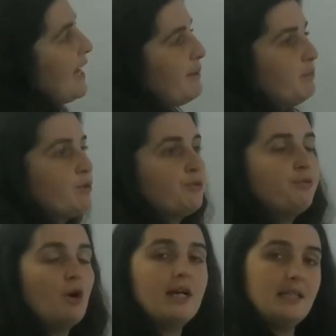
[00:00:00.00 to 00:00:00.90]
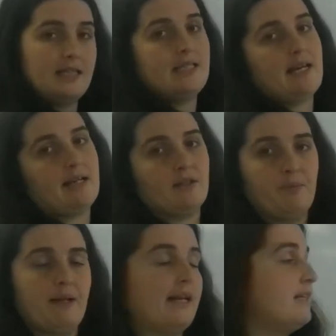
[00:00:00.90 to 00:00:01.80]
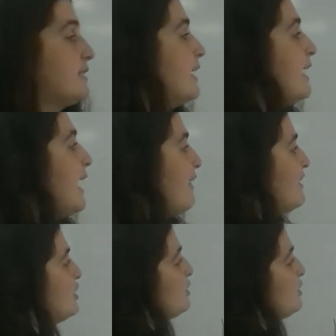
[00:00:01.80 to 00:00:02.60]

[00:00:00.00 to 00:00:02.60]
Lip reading: able to find these exoplanets. And then